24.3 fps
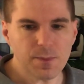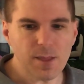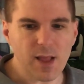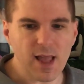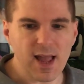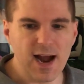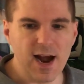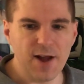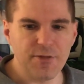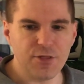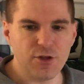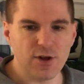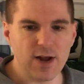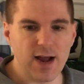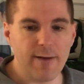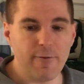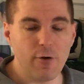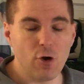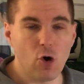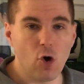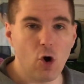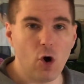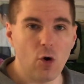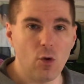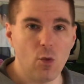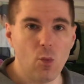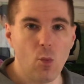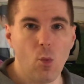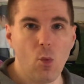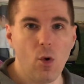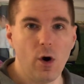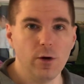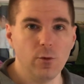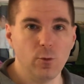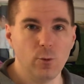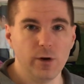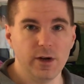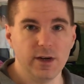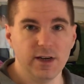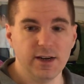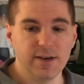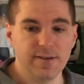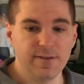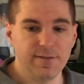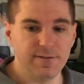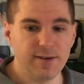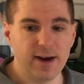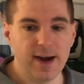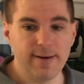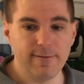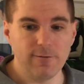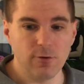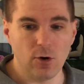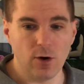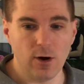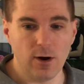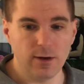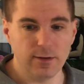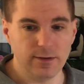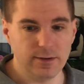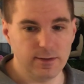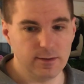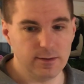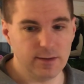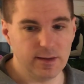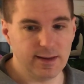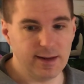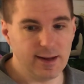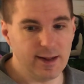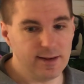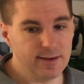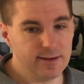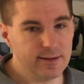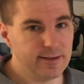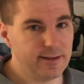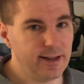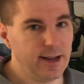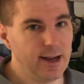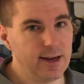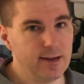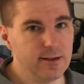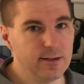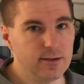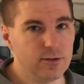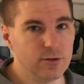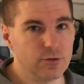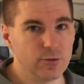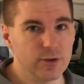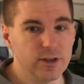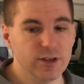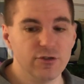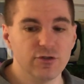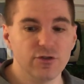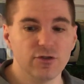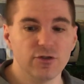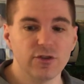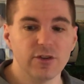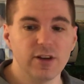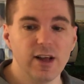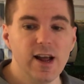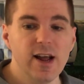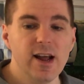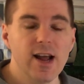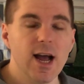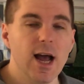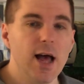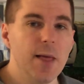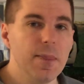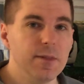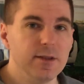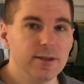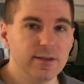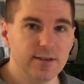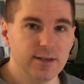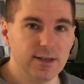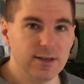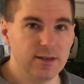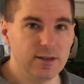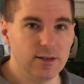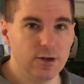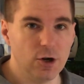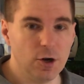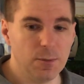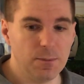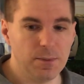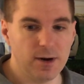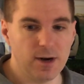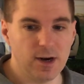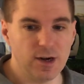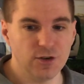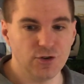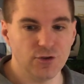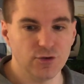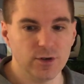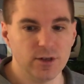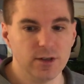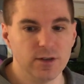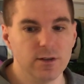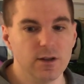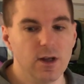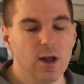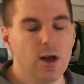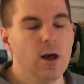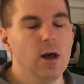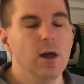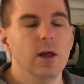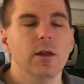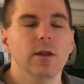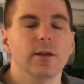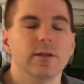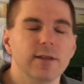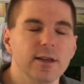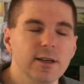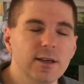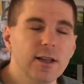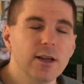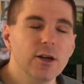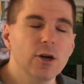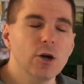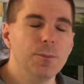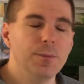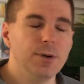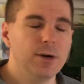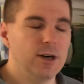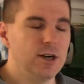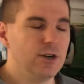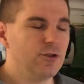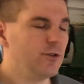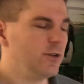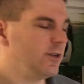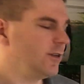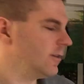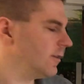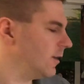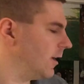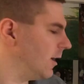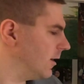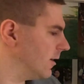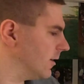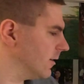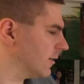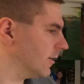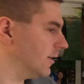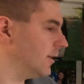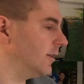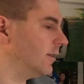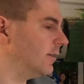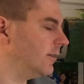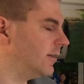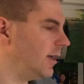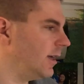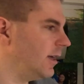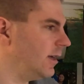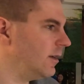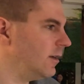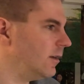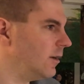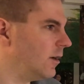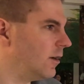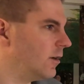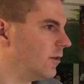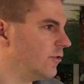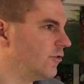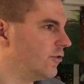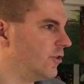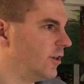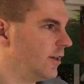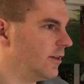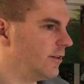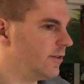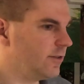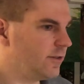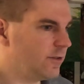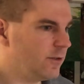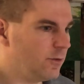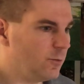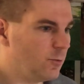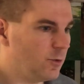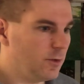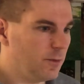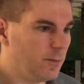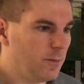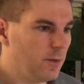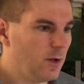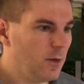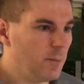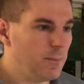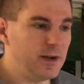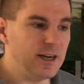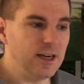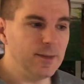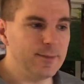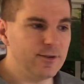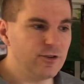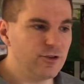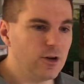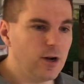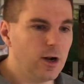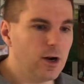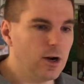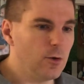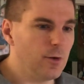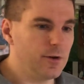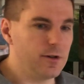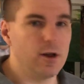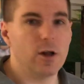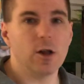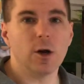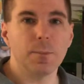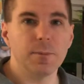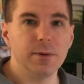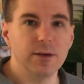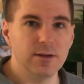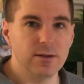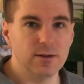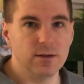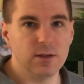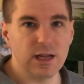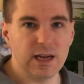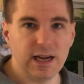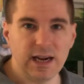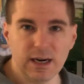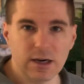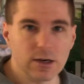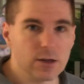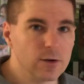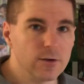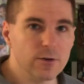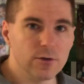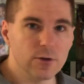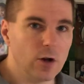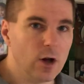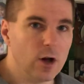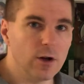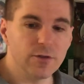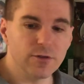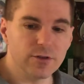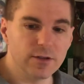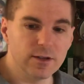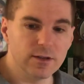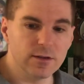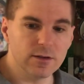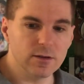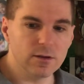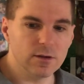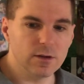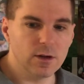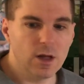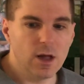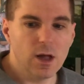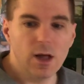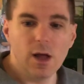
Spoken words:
after having gone 1 win and 5 losses against Texas Rangers and the San Diego Padres. San Diego Padres, honestly, they are just, with Manny Machado and the other pieces they added over the offseason,